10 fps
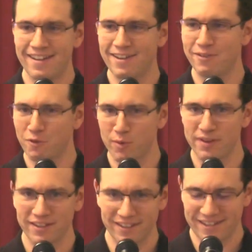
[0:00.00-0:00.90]
uh, for
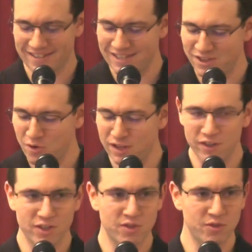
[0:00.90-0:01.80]
me. Uh, this
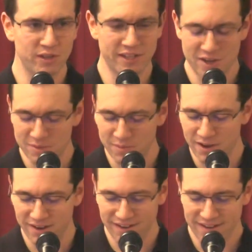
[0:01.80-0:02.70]
donut looks really good,
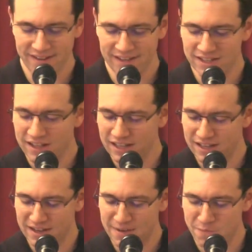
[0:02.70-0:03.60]
but it's not
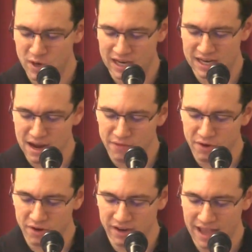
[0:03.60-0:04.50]
that um, we can
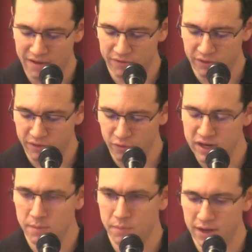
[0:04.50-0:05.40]
never have the
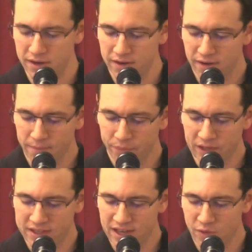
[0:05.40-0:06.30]
freedom, but
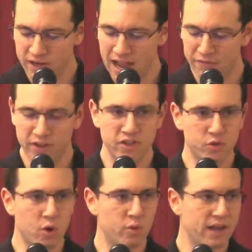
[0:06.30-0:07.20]
it's that we have
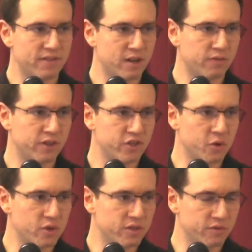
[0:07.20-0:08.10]
control. We have self
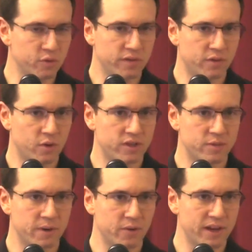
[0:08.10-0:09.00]
control. It's a fruit of the Holy
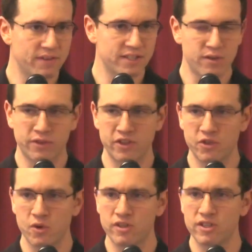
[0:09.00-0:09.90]
Spirit. We have have a
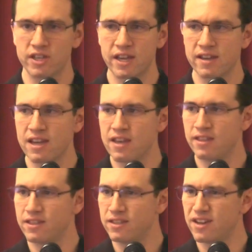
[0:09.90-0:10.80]
self-control to say,
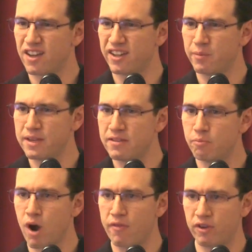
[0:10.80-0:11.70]
this is not going to
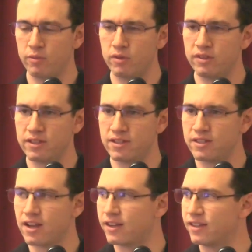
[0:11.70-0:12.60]
be profitable. This
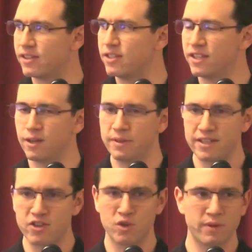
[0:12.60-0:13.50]
is not. This is going to
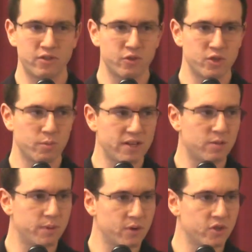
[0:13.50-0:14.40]
be detrimental to my
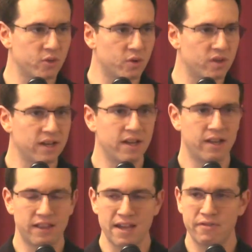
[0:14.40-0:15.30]
spiritual
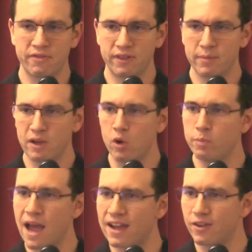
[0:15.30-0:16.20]
life. Let me
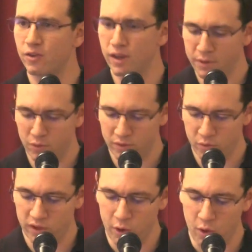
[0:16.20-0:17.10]
hold back. Let me
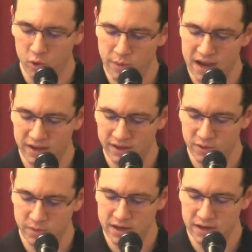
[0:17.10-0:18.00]
withhold back a
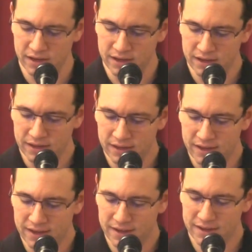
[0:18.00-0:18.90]
little bit.
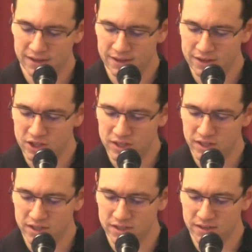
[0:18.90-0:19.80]
Uh,
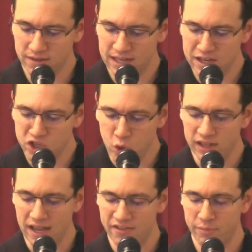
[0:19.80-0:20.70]
Jesus, he
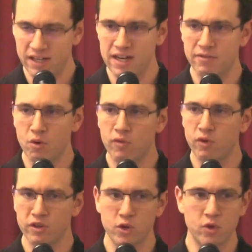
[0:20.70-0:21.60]
enjoyed life, but he never
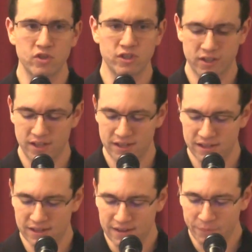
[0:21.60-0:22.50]
overindulged.
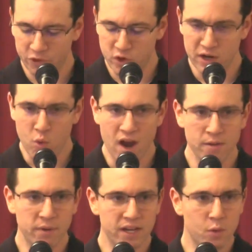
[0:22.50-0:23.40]
He drank
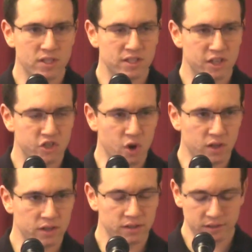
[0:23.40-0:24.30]
wine, but he wasn't a
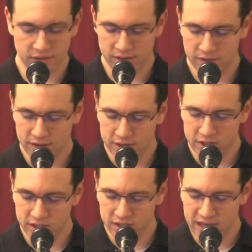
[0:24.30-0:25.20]
drunk.
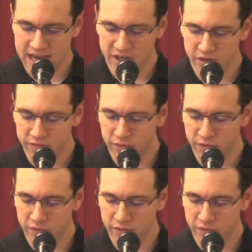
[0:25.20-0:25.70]
Jesus ate good